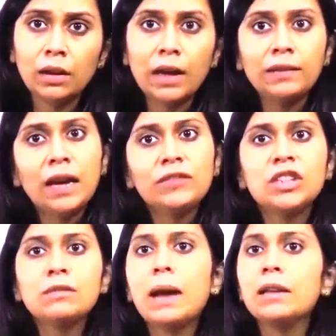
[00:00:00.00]
And they have
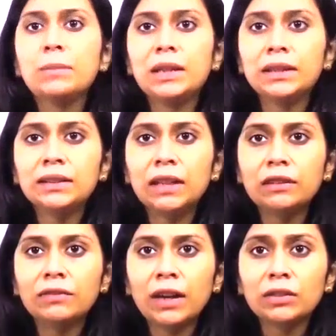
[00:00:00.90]
just manipulated that
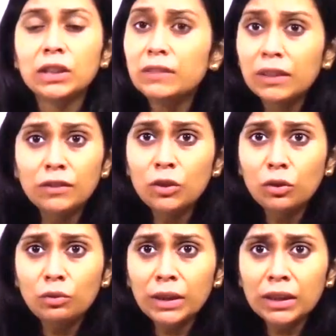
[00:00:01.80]
fact. Even if you
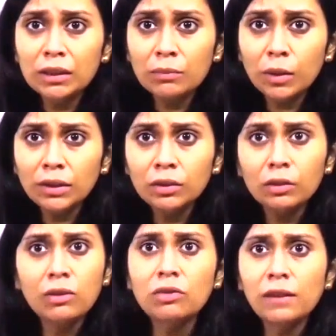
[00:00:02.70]
don't know any other point,
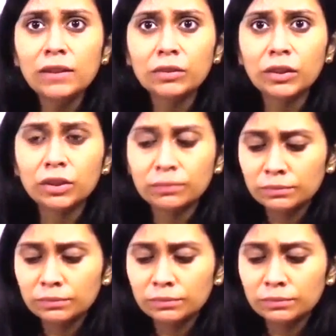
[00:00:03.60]
you can solve this question.